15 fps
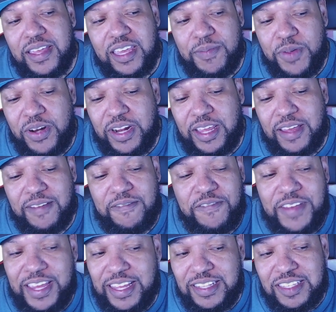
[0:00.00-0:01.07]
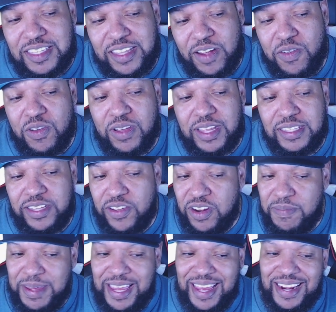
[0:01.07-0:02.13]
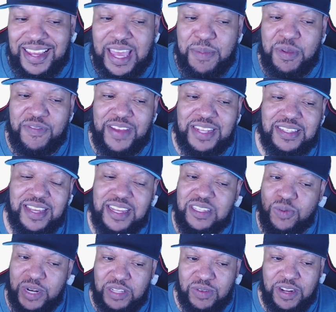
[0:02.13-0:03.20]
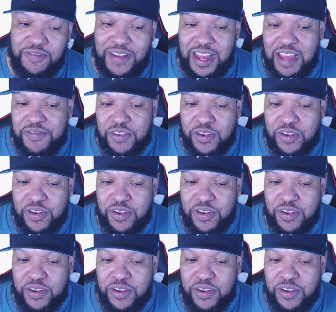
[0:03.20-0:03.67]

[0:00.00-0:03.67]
Community events. There will continue to be in-game events in 2025.